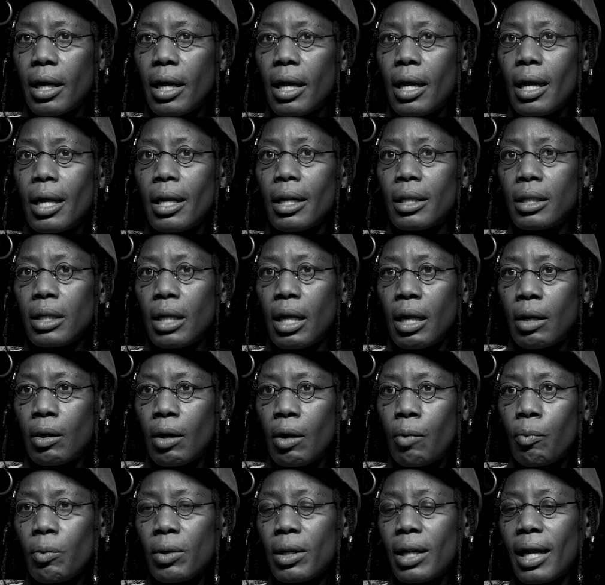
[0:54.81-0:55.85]
and
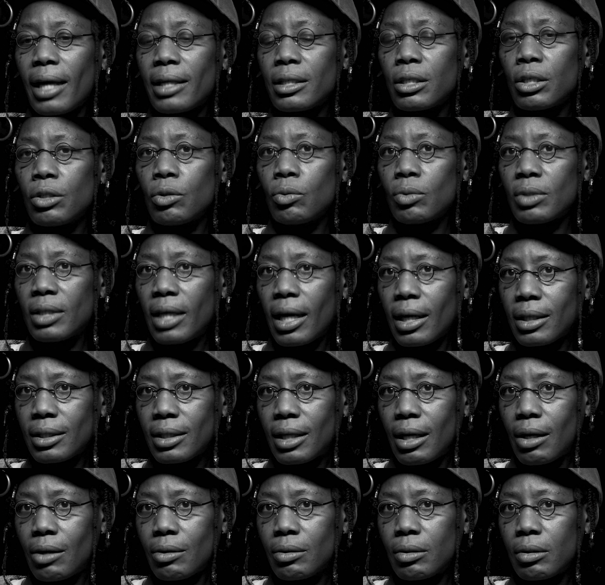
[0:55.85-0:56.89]
then we like to do
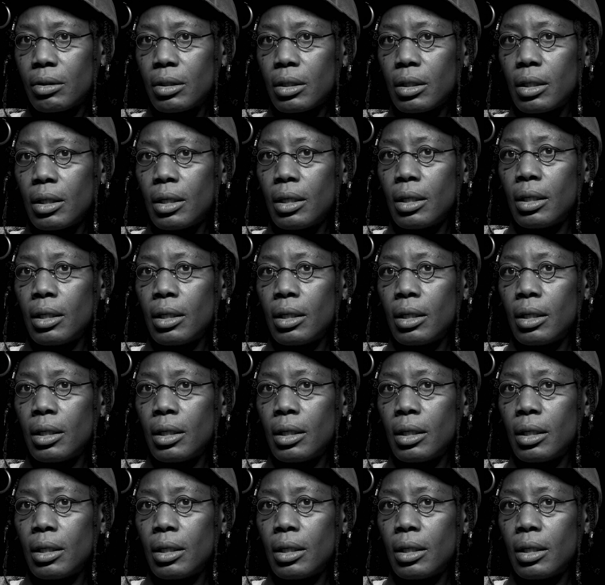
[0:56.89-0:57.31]
textiles